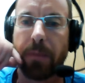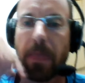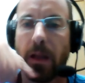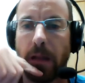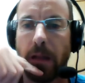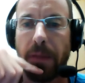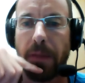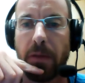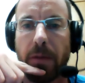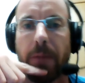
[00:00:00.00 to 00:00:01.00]
let
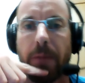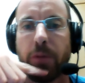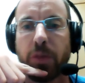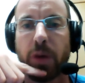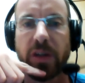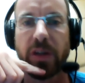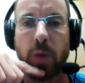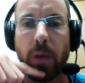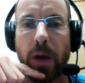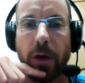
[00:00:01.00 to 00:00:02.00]
them push price one way
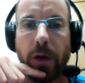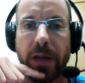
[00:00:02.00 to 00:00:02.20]
or the other.